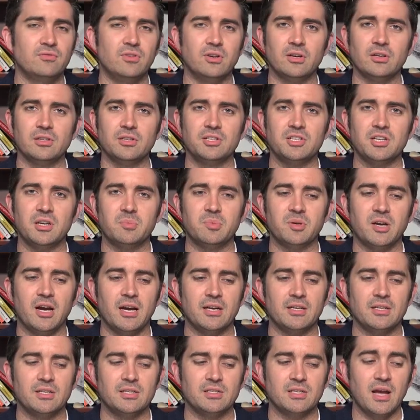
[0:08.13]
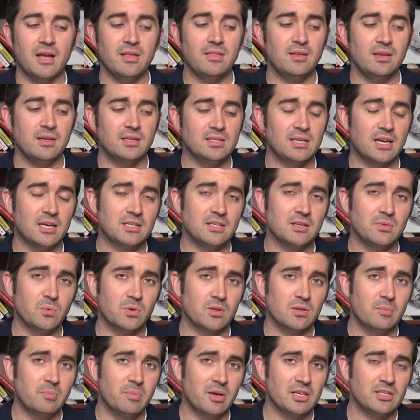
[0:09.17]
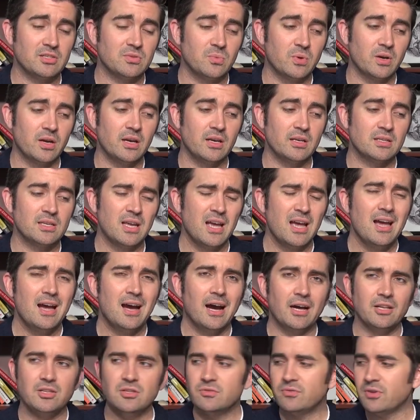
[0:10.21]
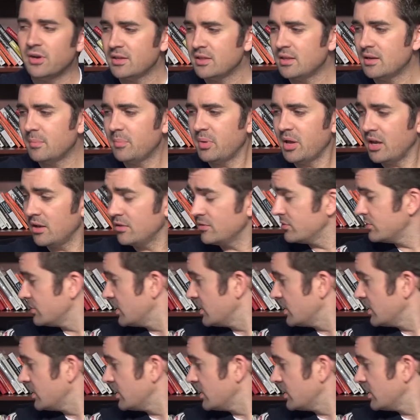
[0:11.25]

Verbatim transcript: Very legit practice. I think it's actually one of the best ways. I do find that a pen